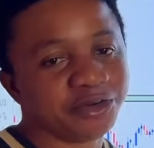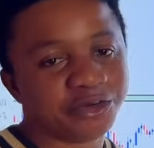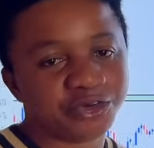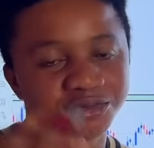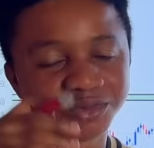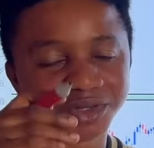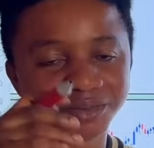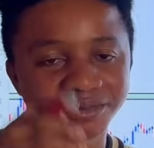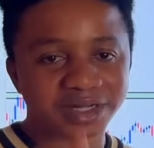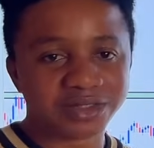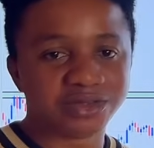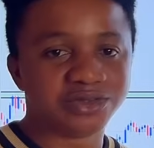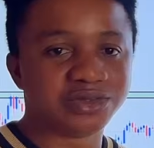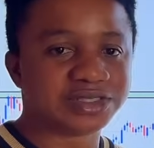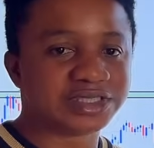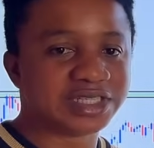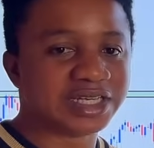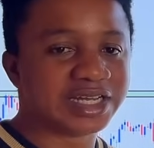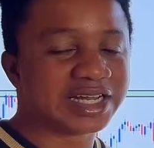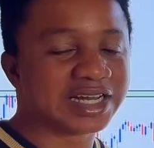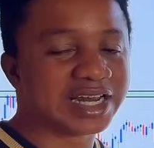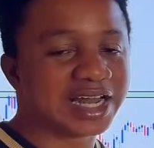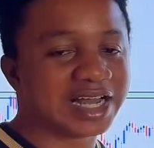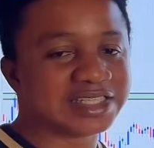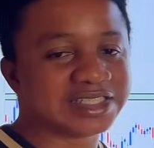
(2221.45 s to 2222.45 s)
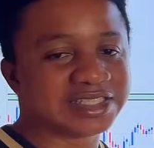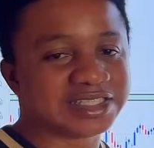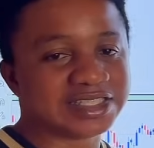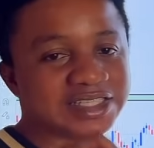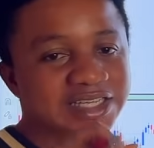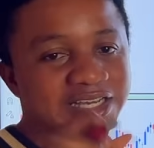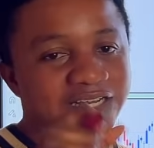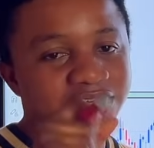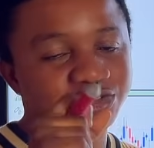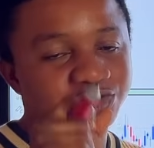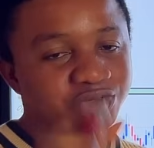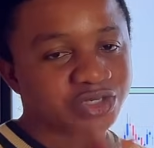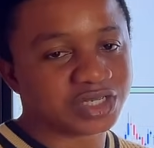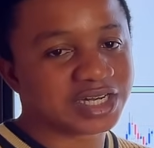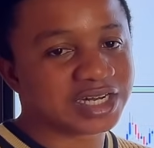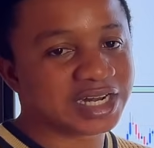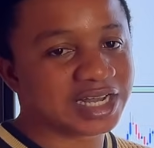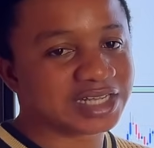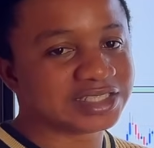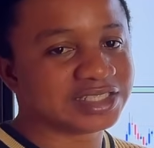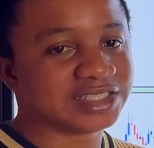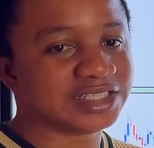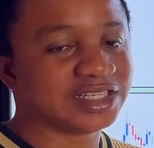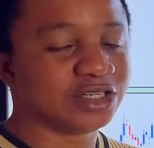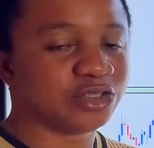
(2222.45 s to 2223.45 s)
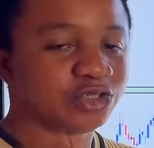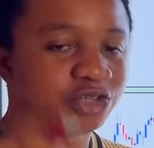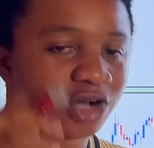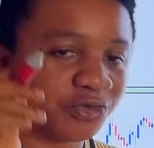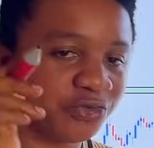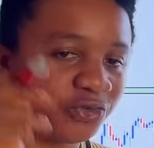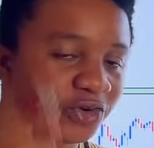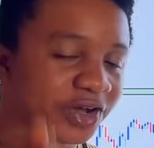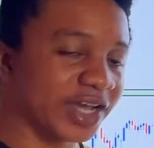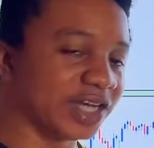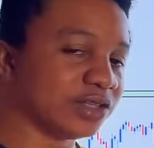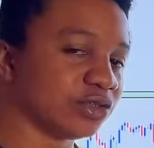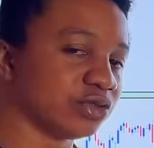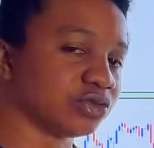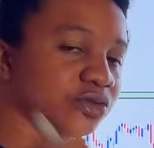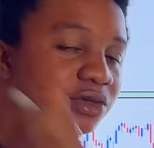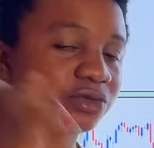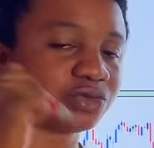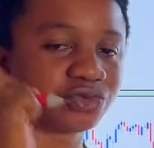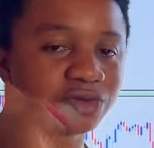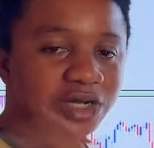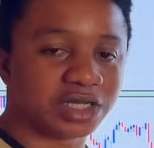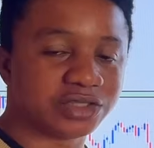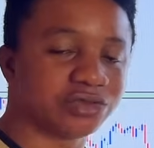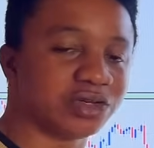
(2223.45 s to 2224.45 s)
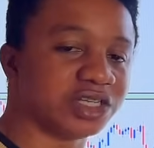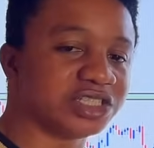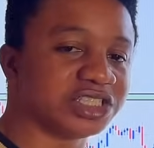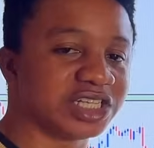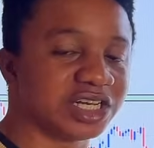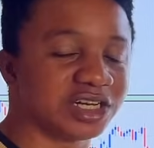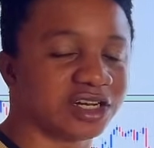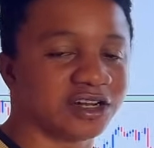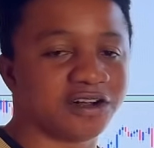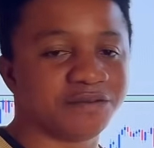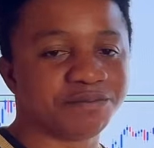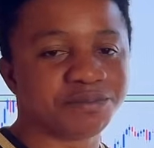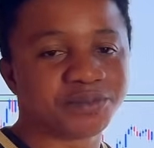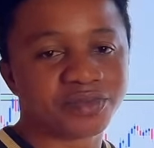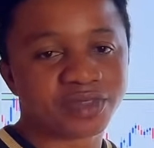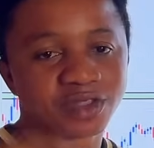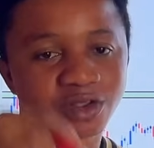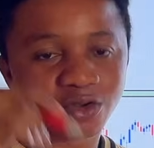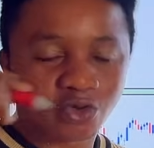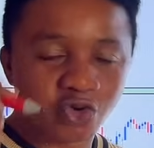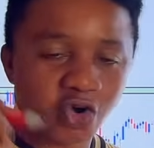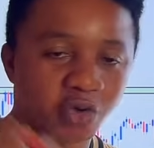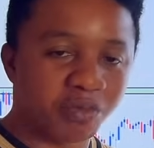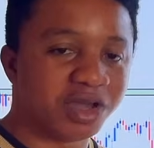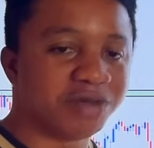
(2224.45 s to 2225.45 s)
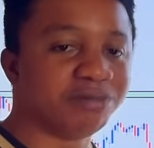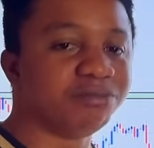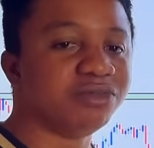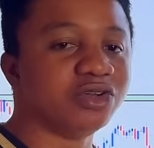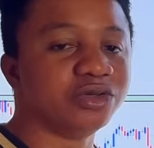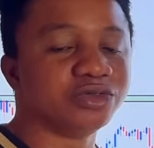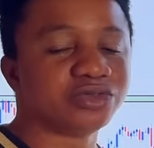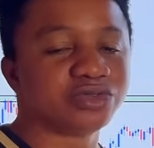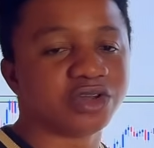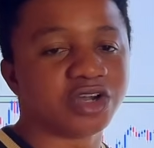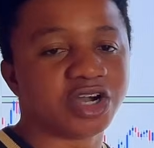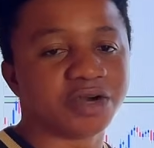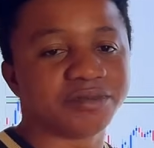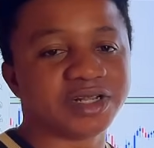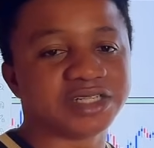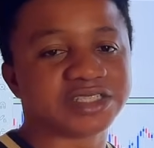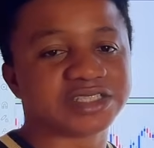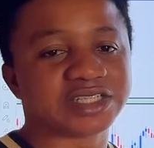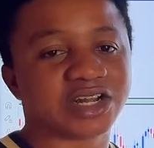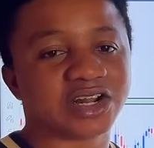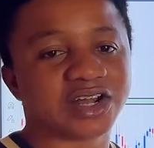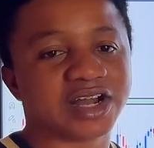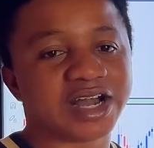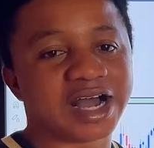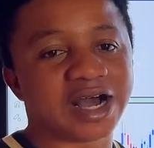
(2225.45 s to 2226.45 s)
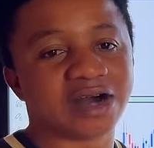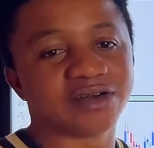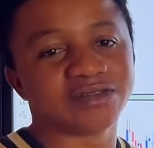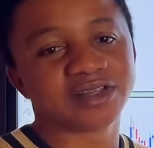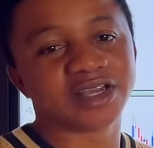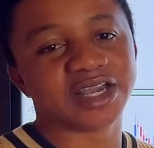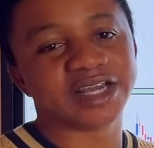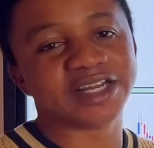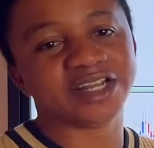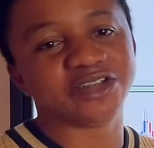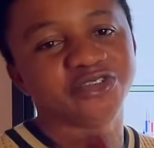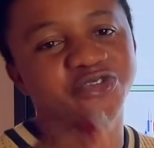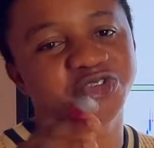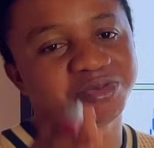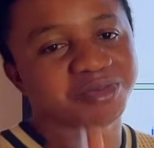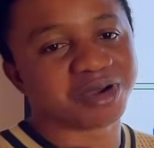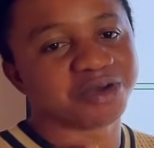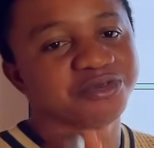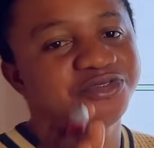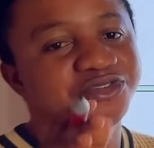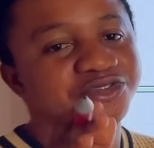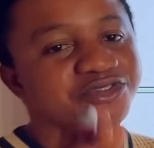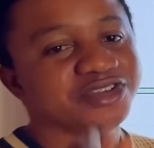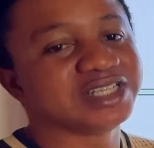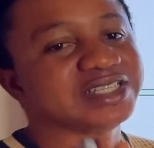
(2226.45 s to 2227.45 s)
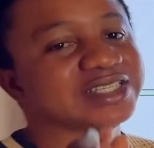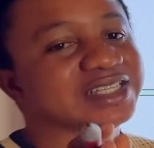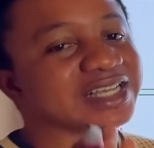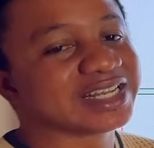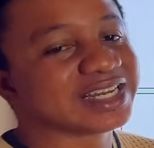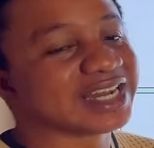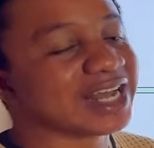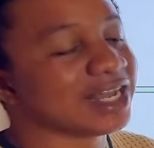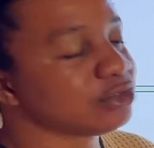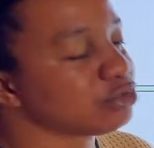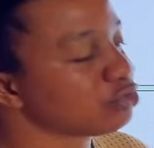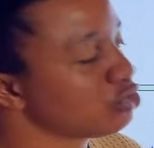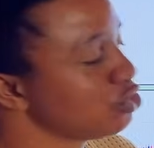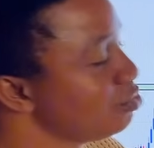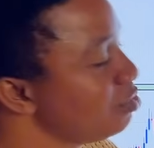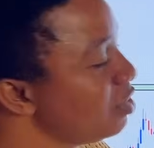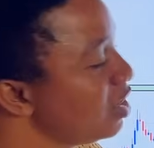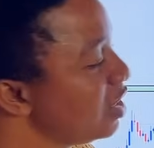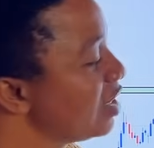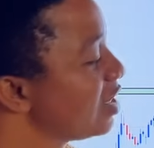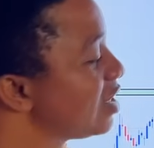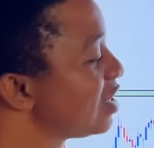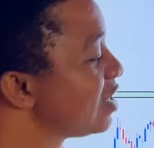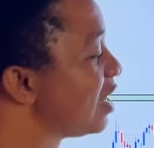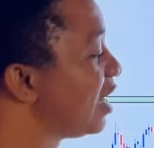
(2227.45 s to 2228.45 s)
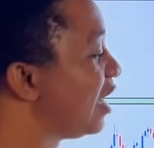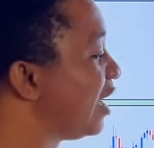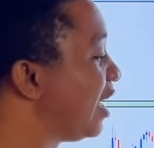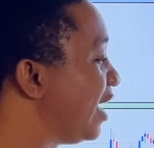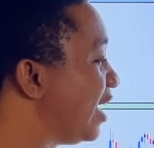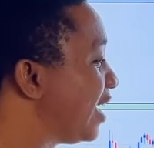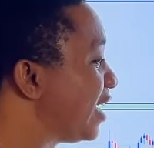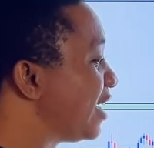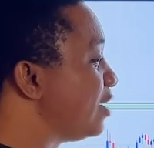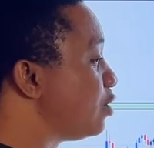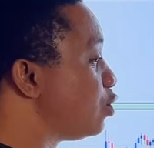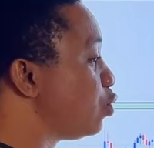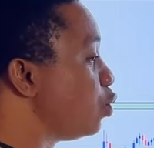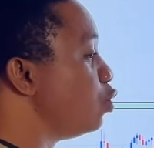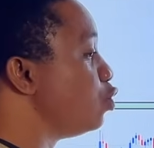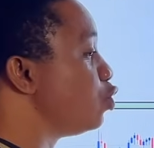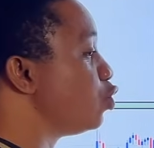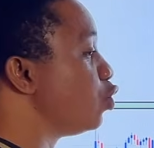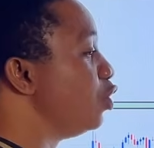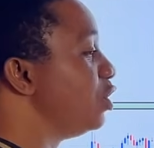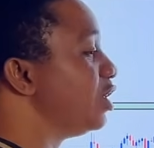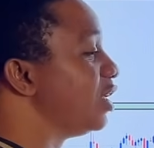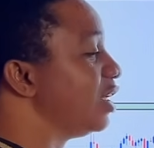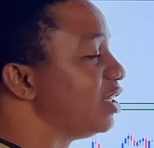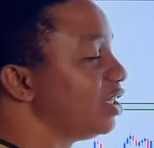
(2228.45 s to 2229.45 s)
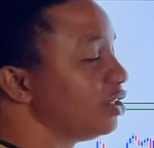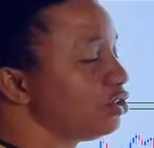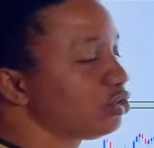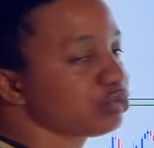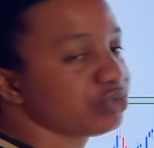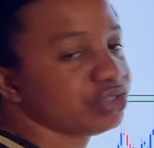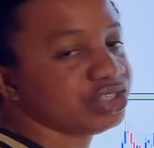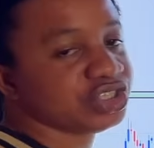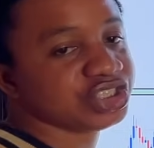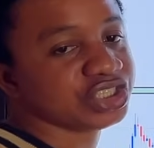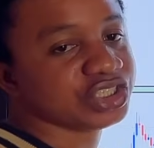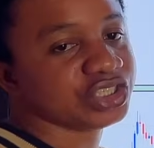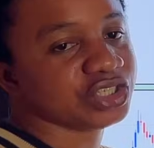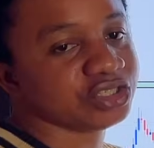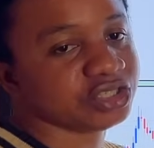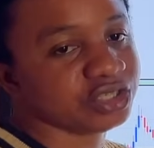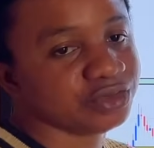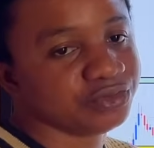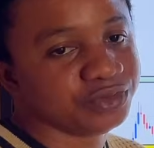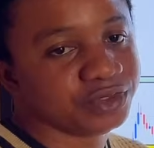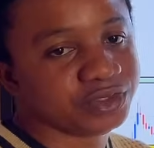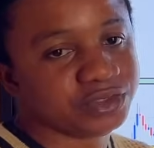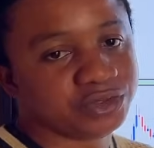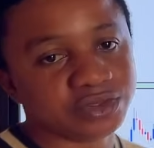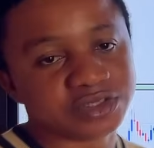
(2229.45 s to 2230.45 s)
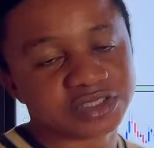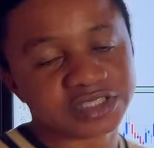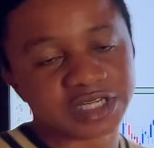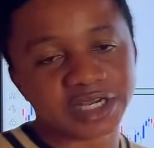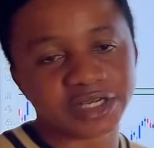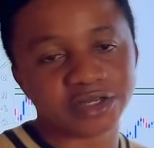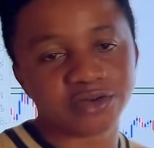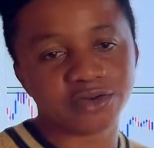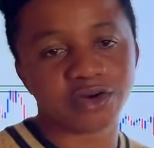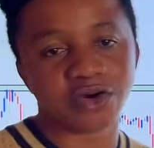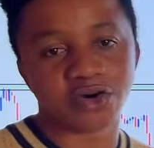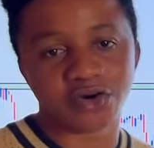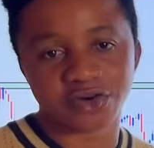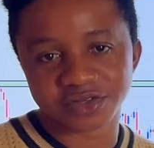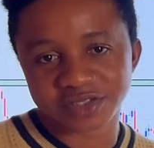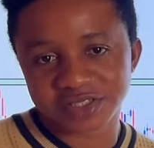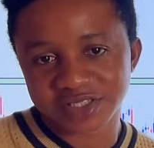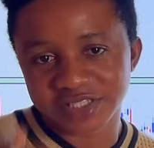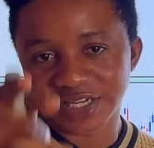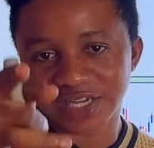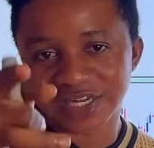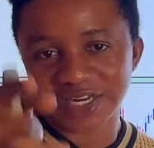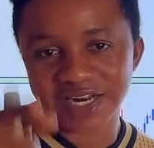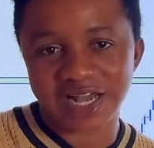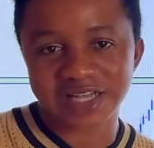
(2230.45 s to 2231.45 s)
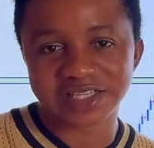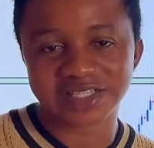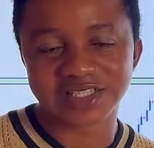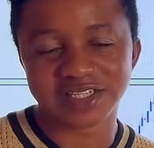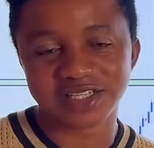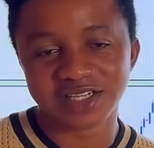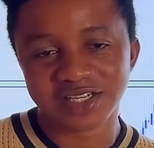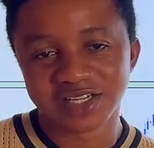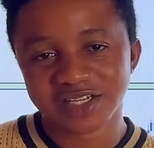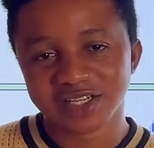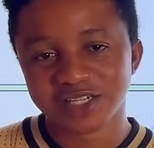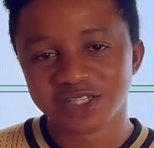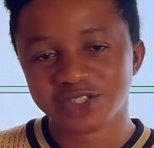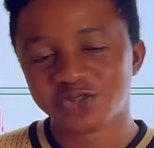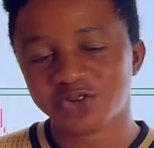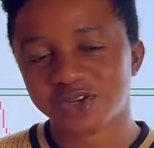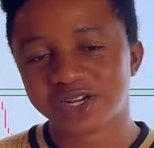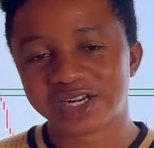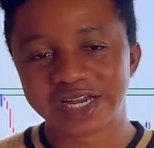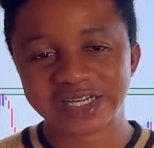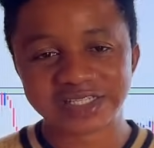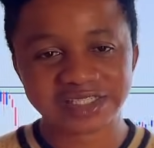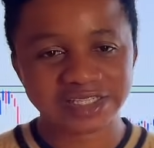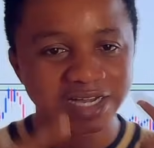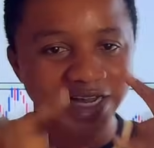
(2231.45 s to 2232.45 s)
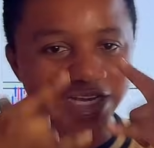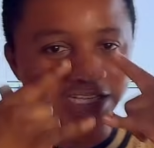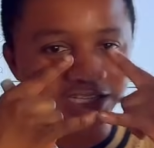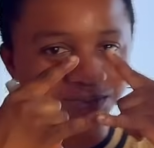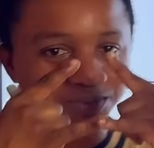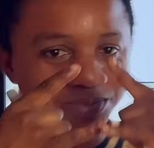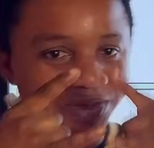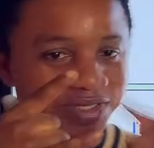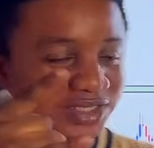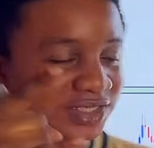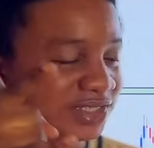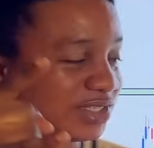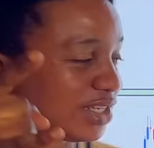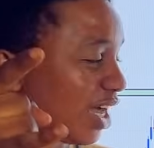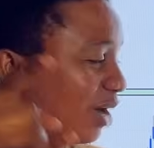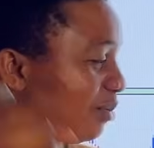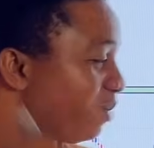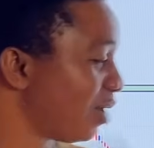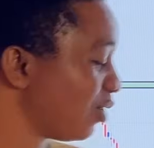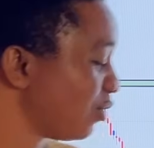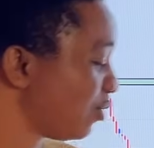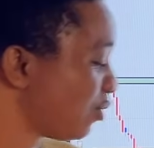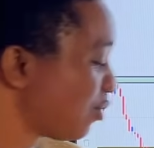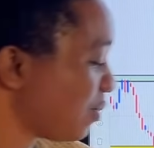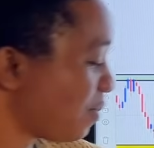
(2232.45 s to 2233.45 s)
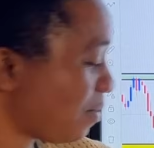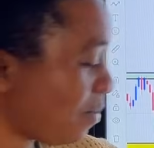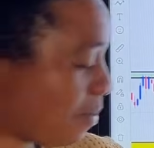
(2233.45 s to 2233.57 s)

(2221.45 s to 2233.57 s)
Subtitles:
Remember to stay classy and trade classy. Don't forget to subscribe to our channel. Comment below to help the channel out, and then join my free signals group. The link is also in the description of the video. Thank you all. Stay classy, trade classy, guys. Peace. I'm out.